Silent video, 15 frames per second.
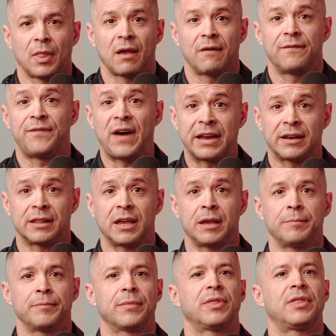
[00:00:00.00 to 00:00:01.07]
Finally,
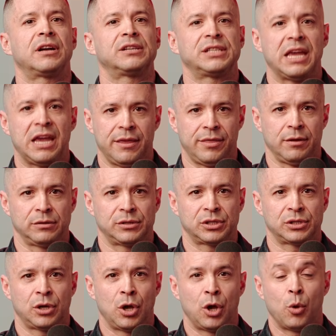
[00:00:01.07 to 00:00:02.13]
there's ethos,